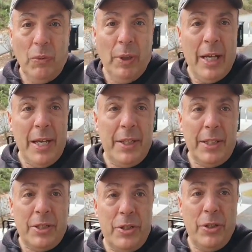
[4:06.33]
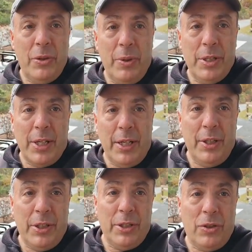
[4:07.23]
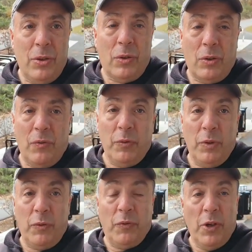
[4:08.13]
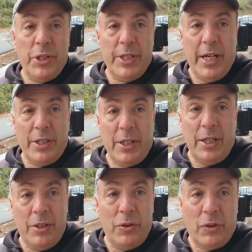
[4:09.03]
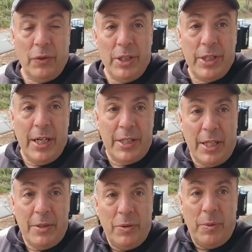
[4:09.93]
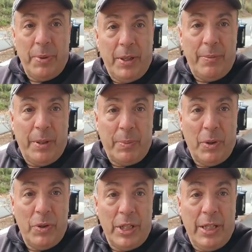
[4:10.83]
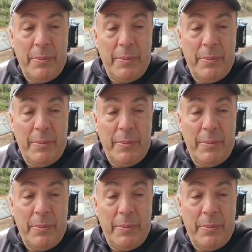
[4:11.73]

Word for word: What I like to do is I like to do 4 sets. I do 3 sets. I do a pyramid approach.